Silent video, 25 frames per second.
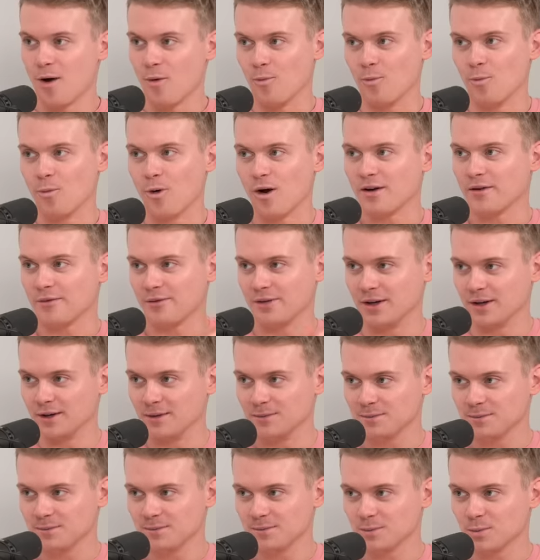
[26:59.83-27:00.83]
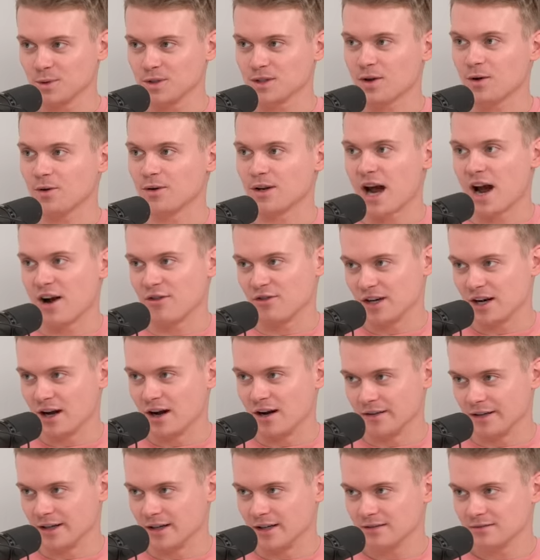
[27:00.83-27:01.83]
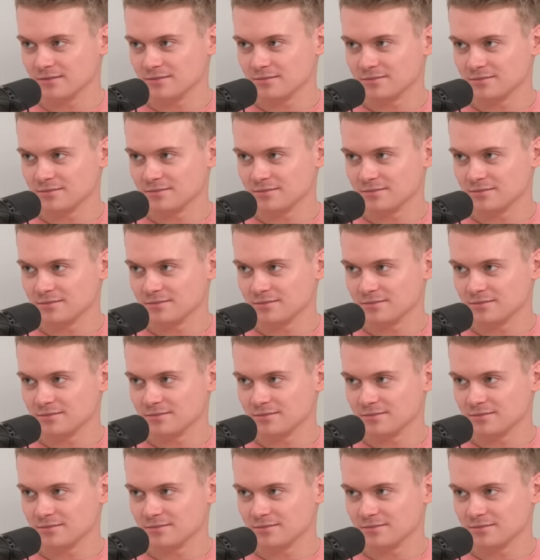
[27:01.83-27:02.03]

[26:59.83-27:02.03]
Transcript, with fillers: One of them was called Ariana.